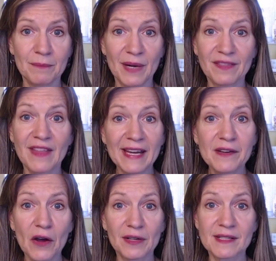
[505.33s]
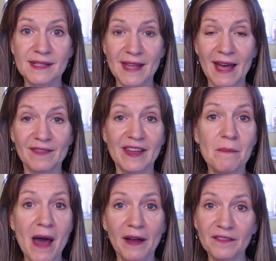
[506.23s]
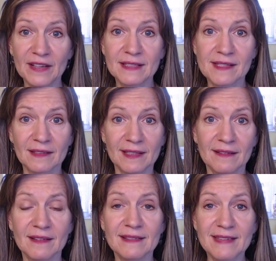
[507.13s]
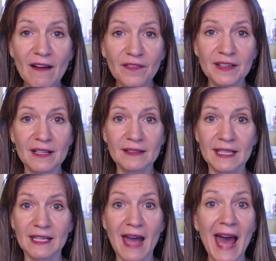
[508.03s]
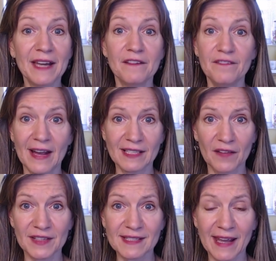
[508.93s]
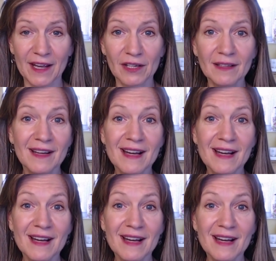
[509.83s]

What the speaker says: but they noticed that the amount of insulin definitely had an effect on the scale.